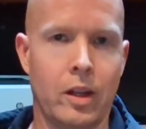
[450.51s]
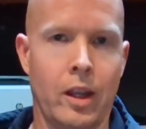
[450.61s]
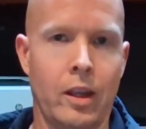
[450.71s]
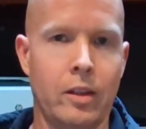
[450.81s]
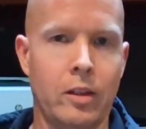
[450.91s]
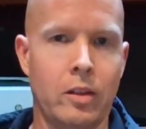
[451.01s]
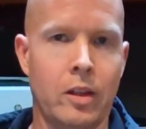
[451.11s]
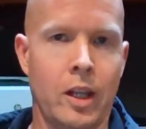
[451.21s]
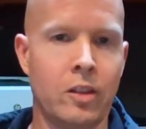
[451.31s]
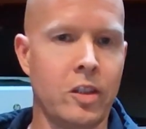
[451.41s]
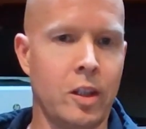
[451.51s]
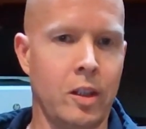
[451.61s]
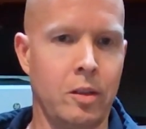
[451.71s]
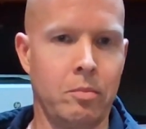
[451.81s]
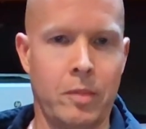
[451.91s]
Uh,
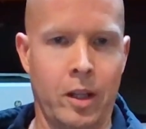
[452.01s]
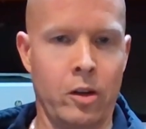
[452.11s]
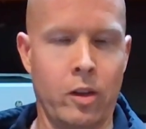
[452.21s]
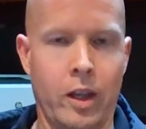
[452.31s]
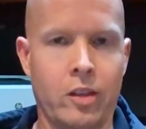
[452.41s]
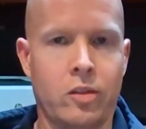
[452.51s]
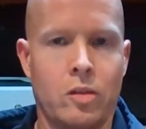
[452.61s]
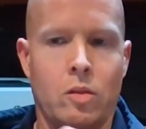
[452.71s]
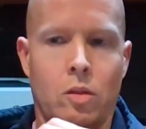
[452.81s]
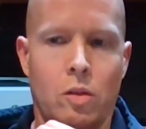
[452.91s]
Nancy, in her last